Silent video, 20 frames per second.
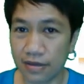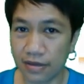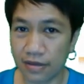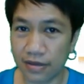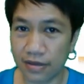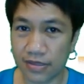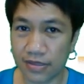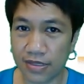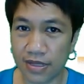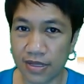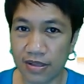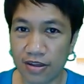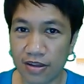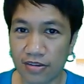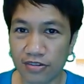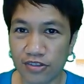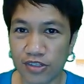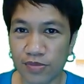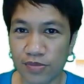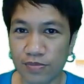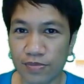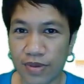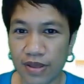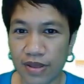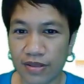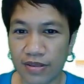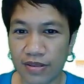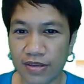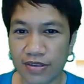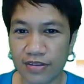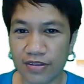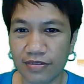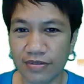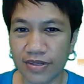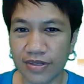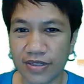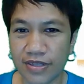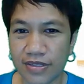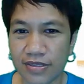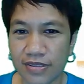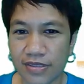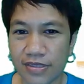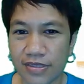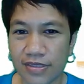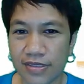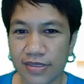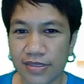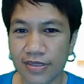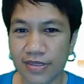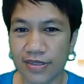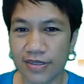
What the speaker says: is that how you spell ingredients?